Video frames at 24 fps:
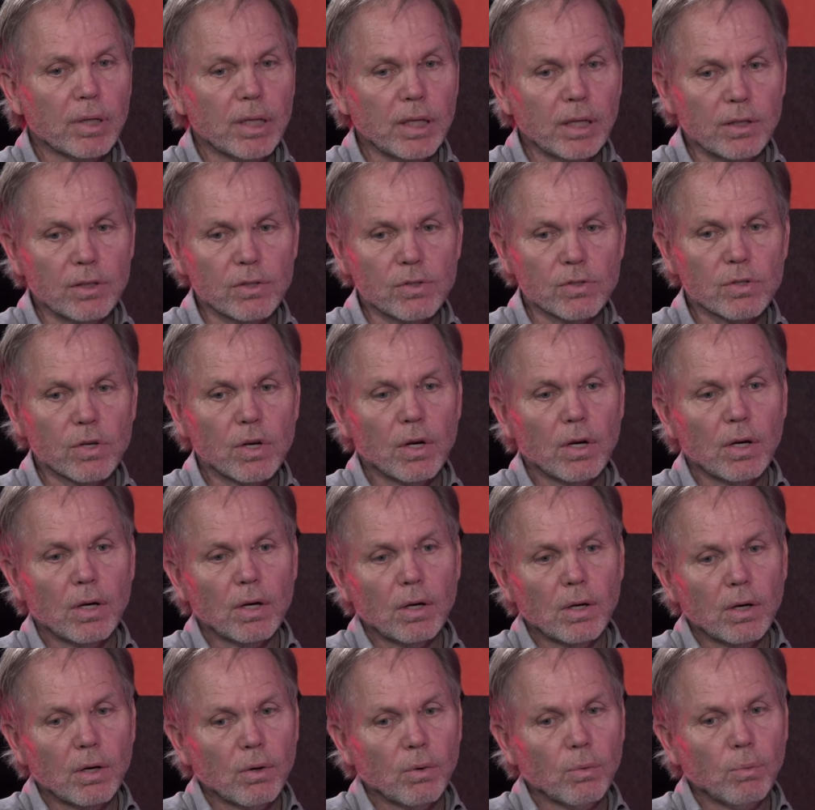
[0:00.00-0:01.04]
is
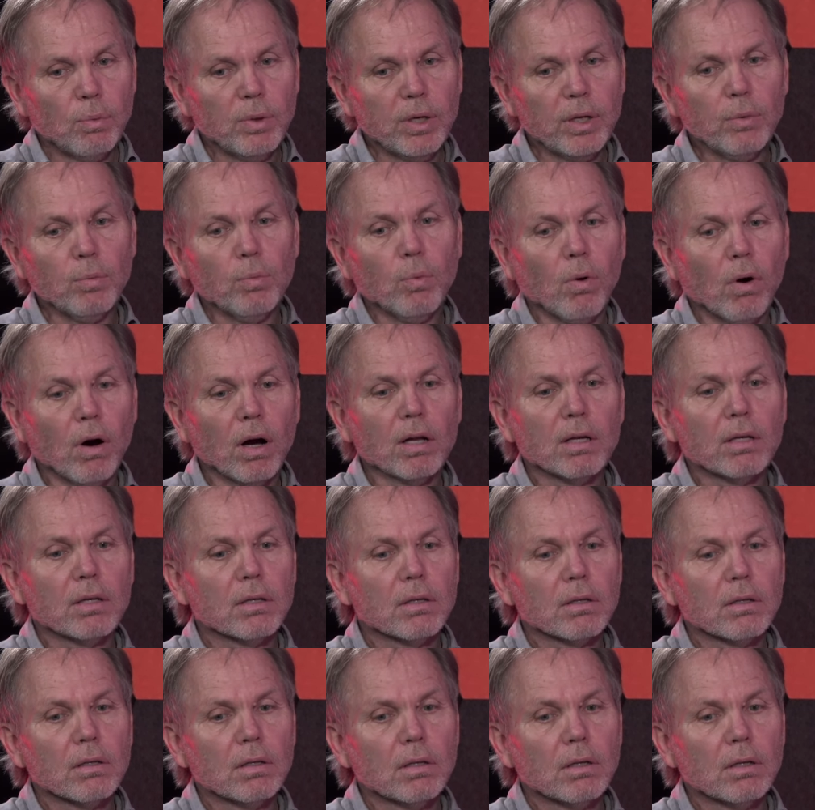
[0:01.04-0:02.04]
we want